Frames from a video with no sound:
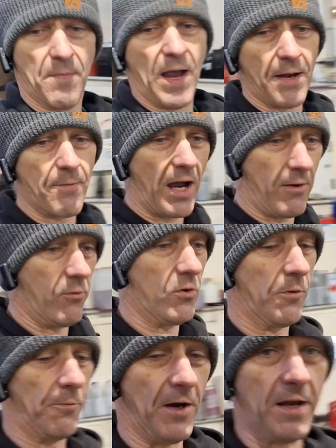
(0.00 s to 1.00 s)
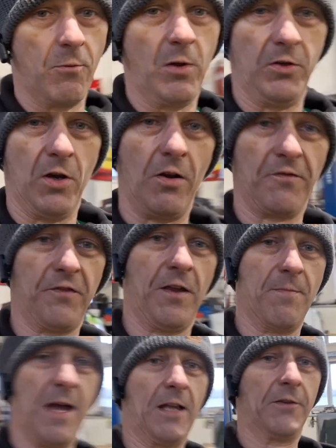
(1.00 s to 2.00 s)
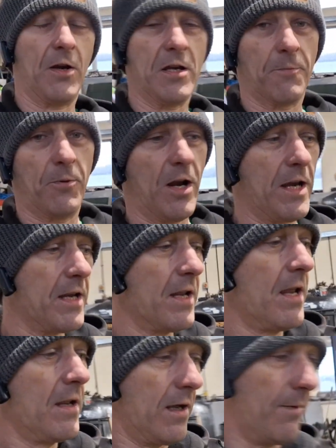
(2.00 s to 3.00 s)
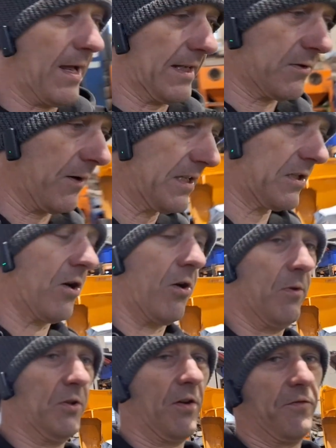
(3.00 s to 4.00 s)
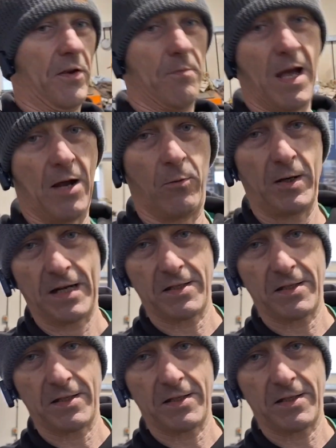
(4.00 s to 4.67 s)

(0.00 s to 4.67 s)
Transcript: my Mark 1 Capri will not fit a Mark 3 Capri. A Mark 2 Escort will not fit a Mark 1